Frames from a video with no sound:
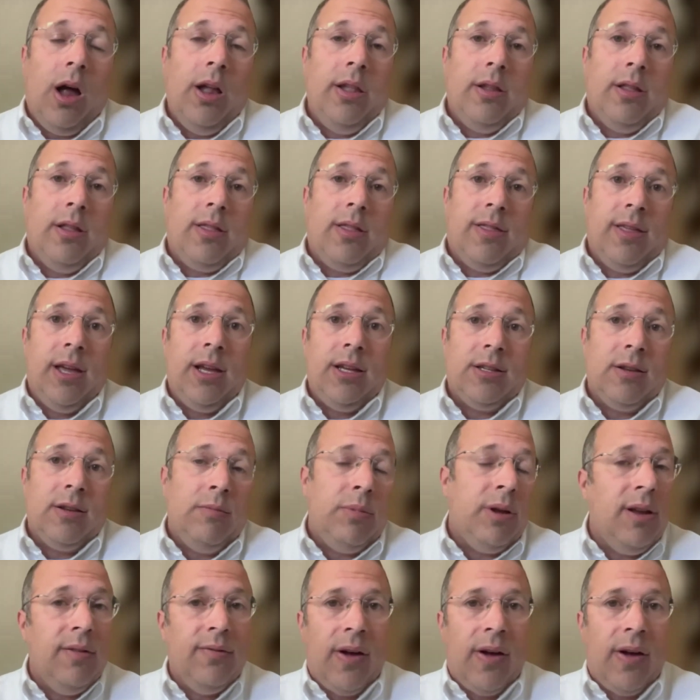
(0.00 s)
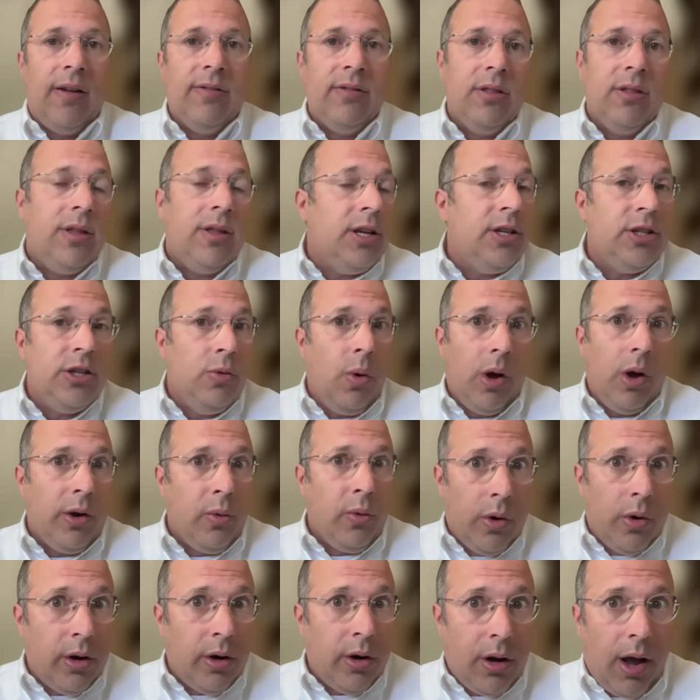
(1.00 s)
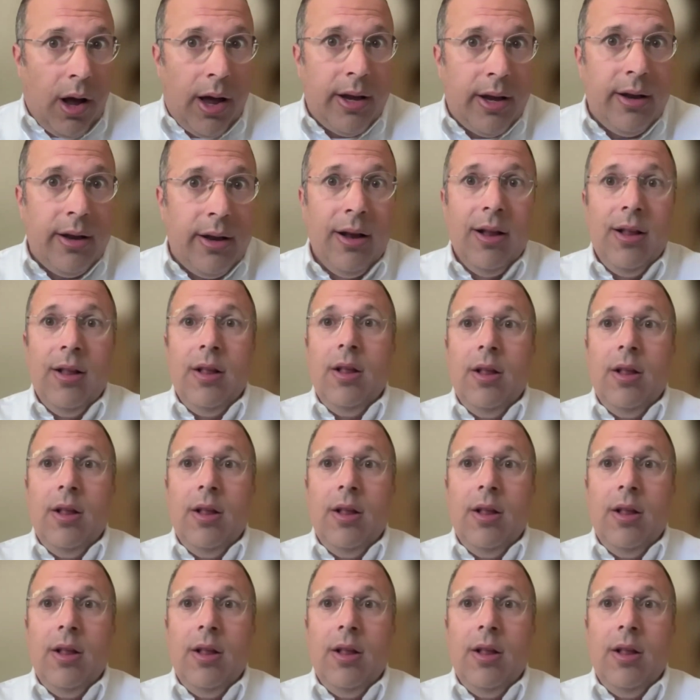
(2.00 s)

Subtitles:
on the things and be involved in things you want to work on.